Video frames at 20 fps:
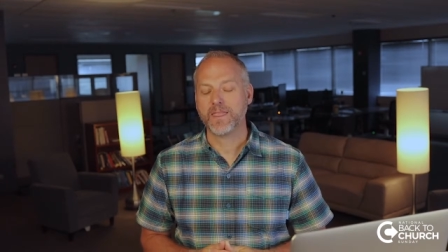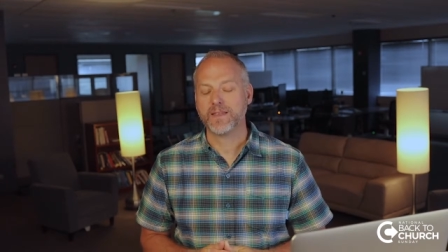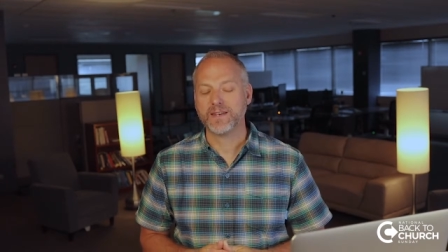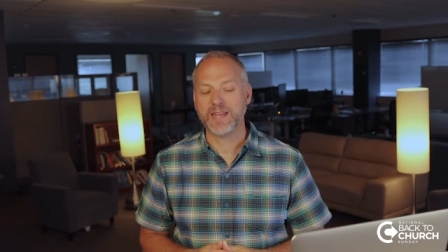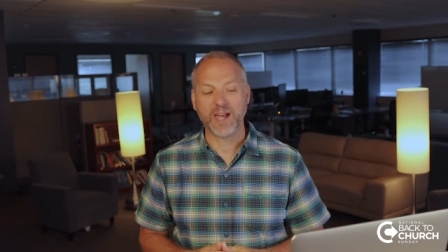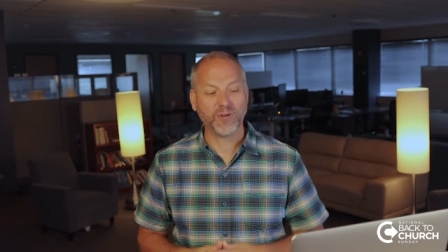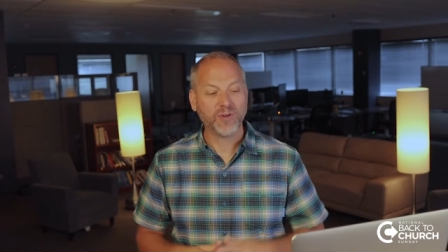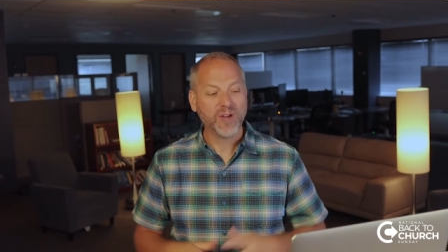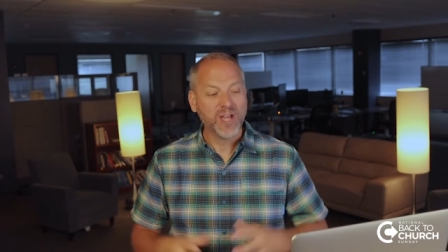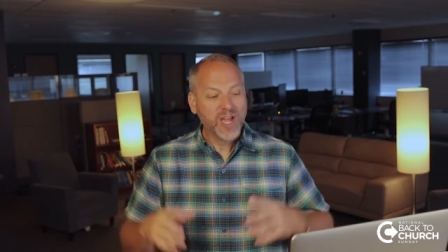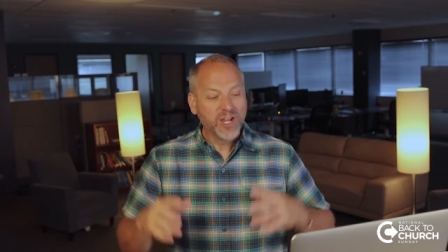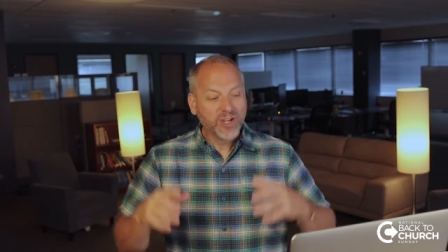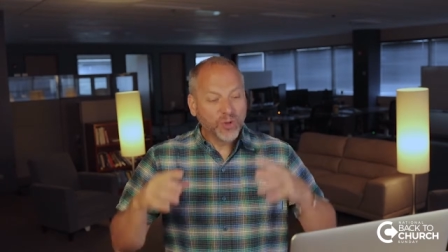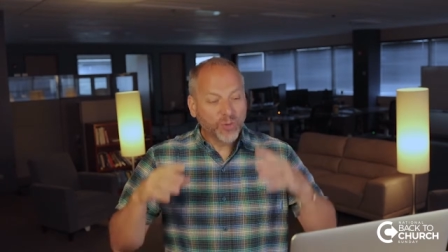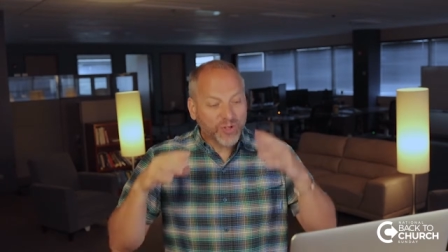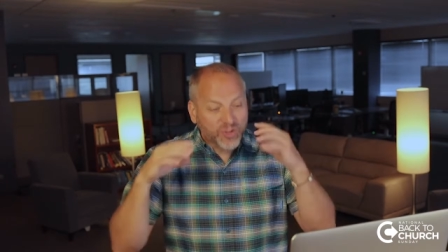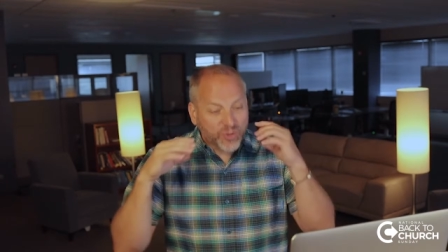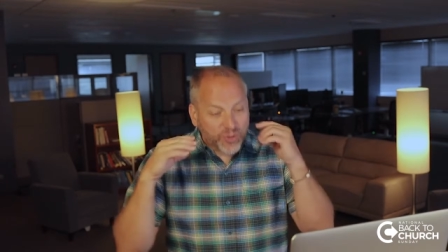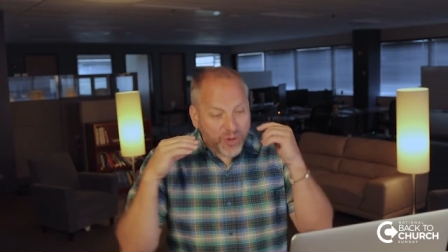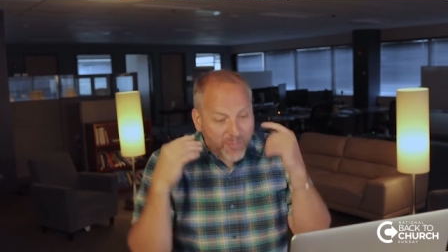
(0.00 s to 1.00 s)
Now, you
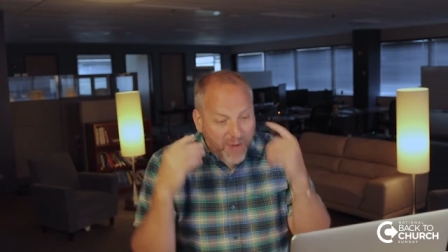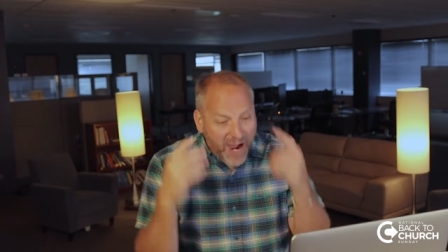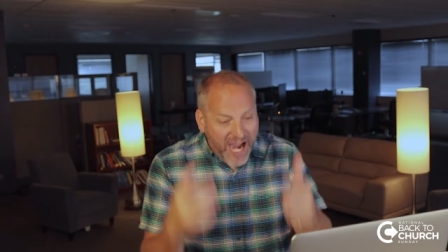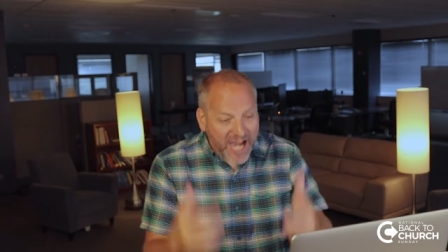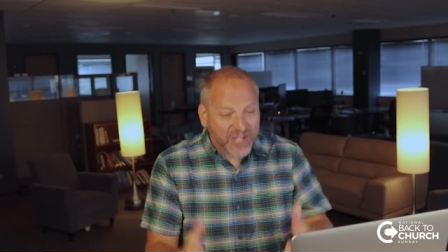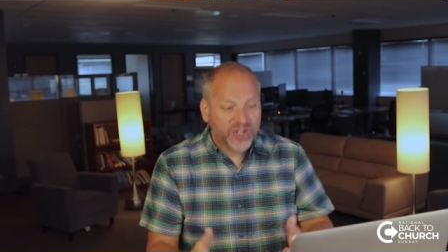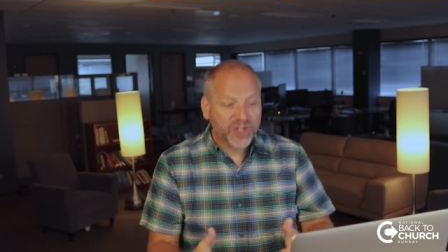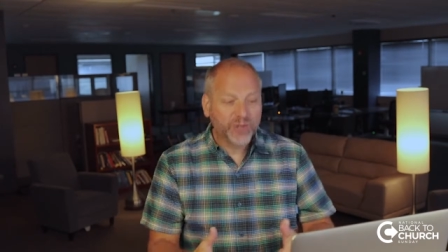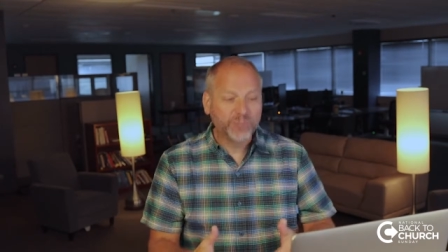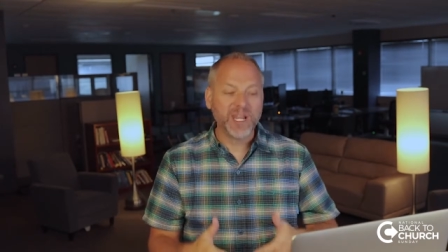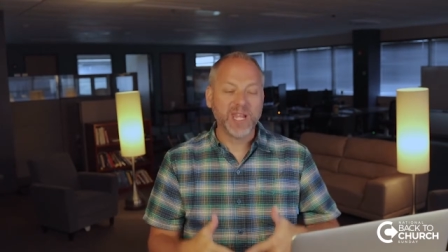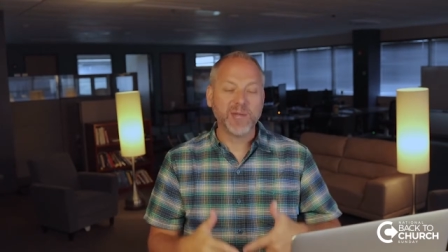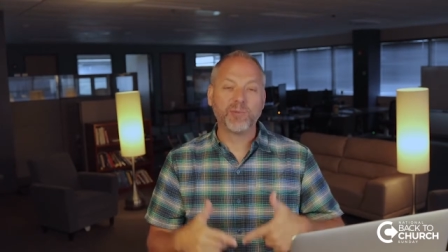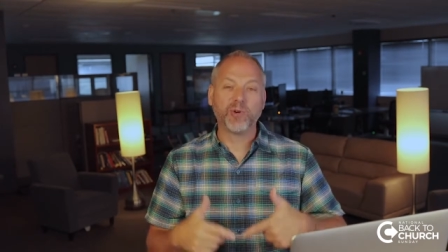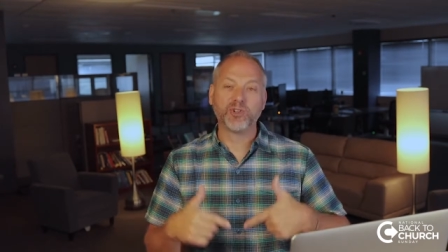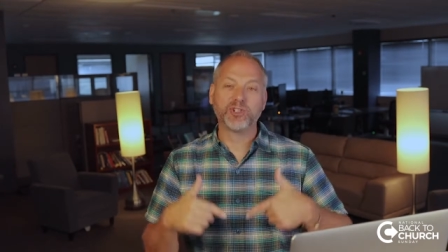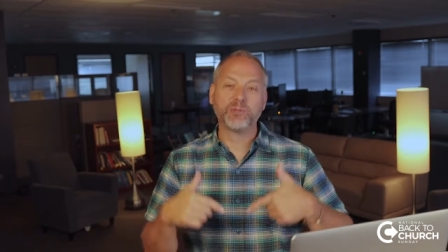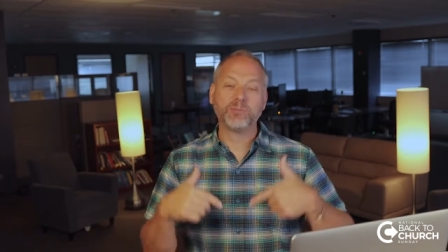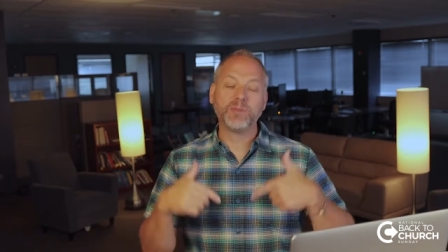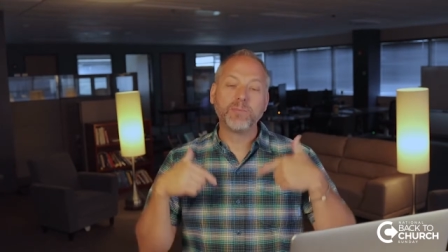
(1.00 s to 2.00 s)
want to remind your
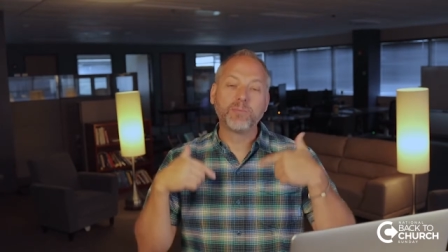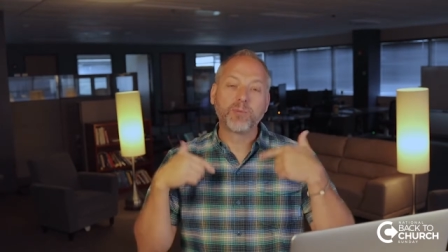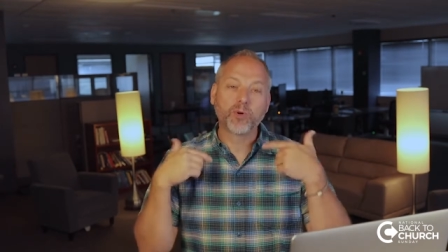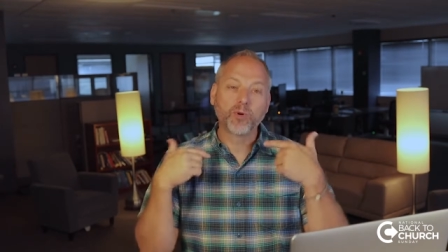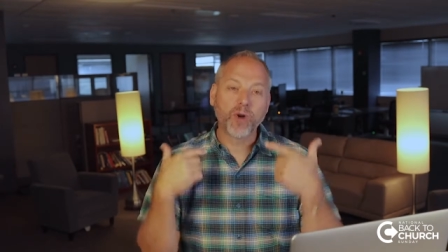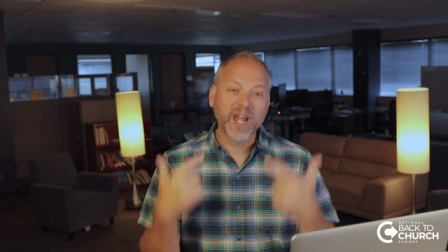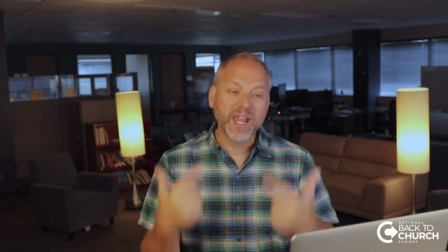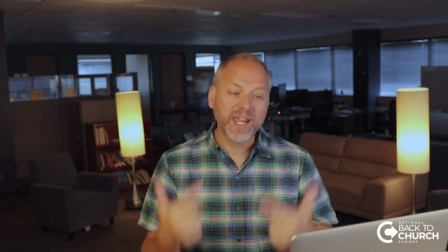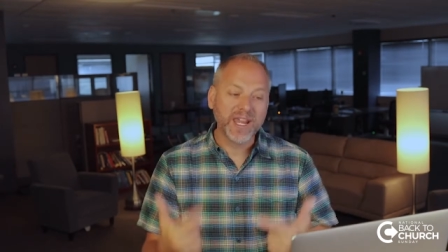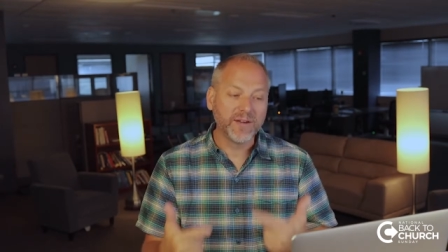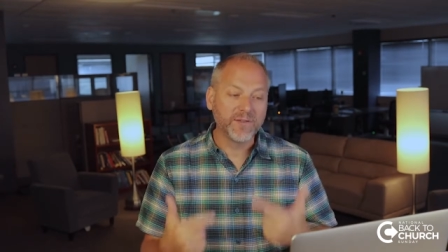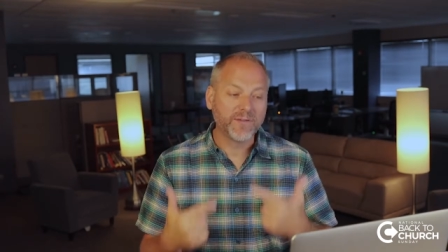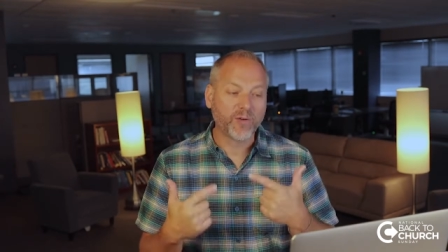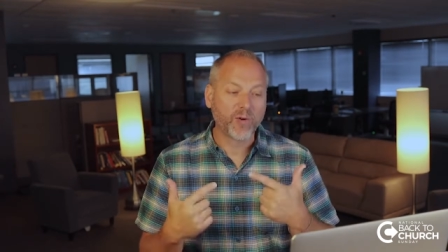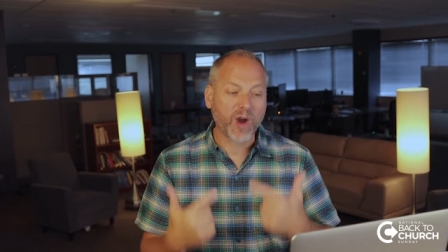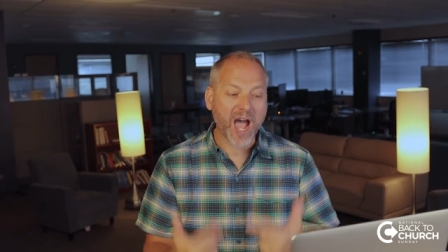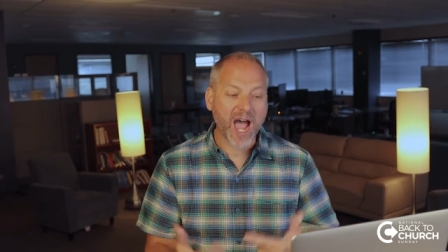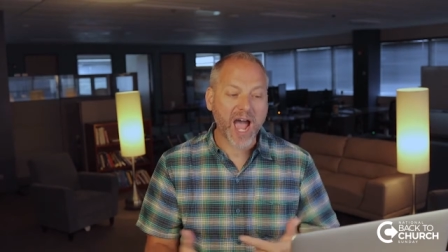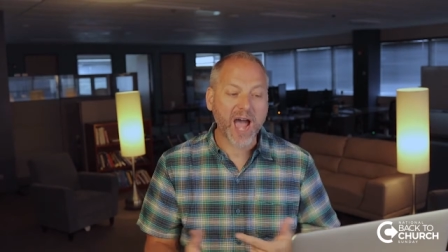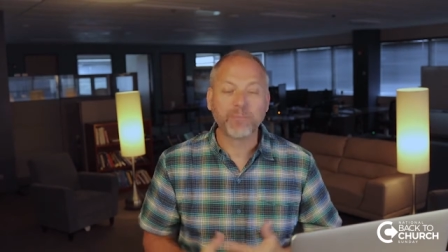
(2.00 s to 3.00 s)
people to be praying
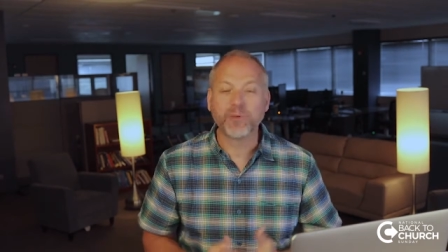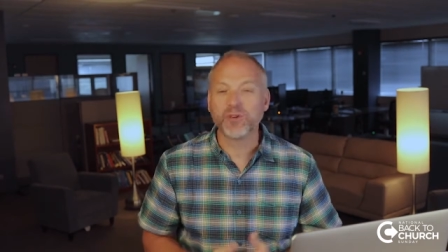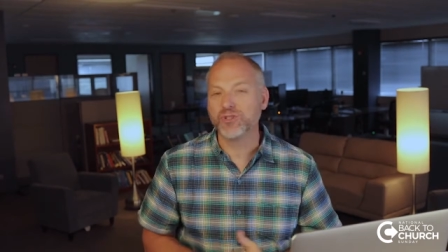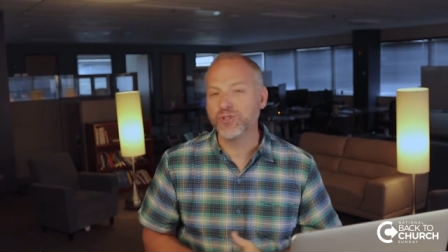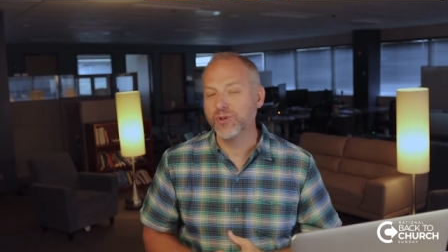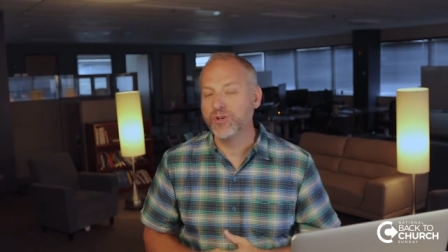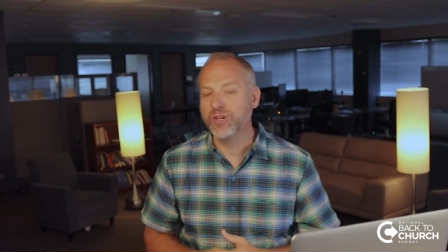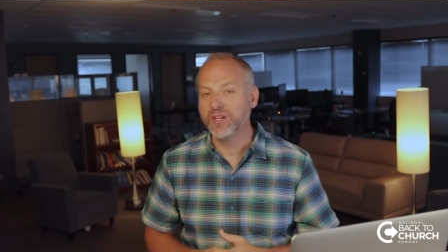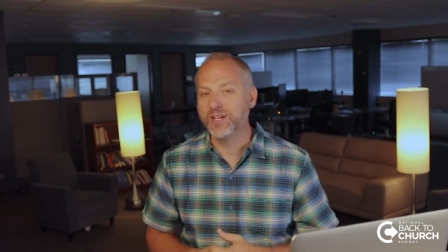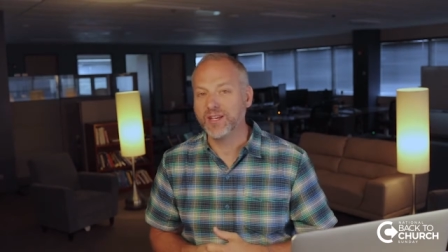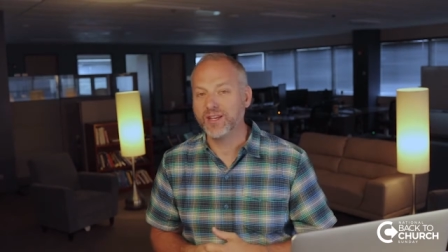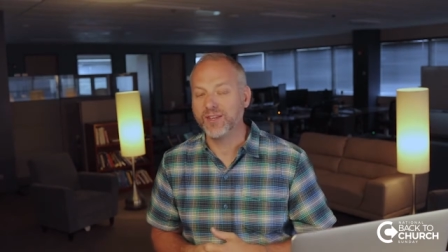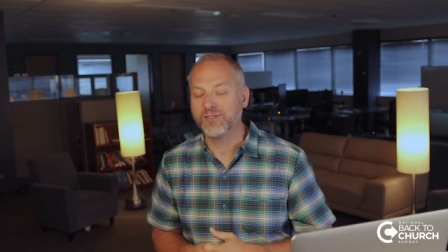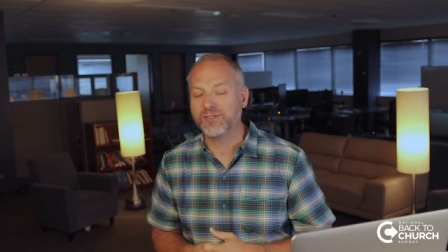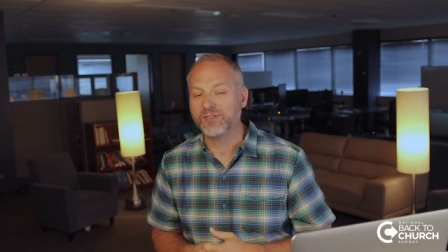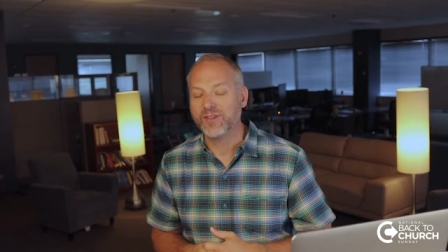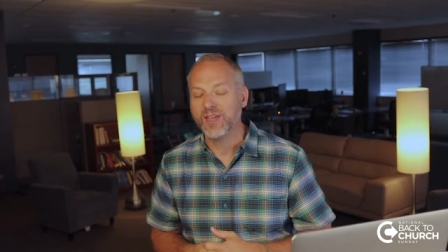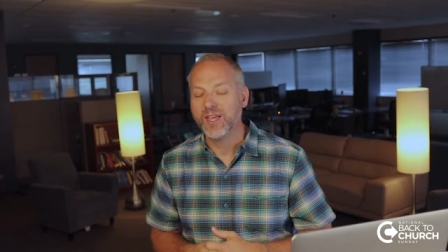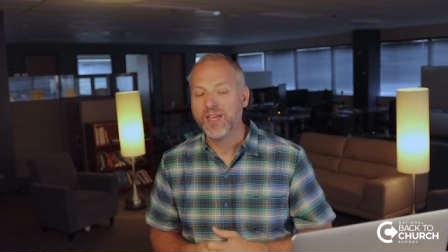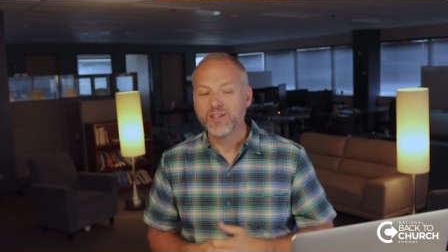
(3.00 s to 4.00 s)
for
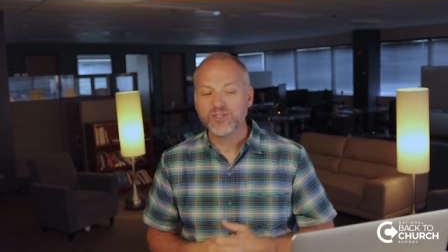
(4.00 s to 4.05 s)
opportunities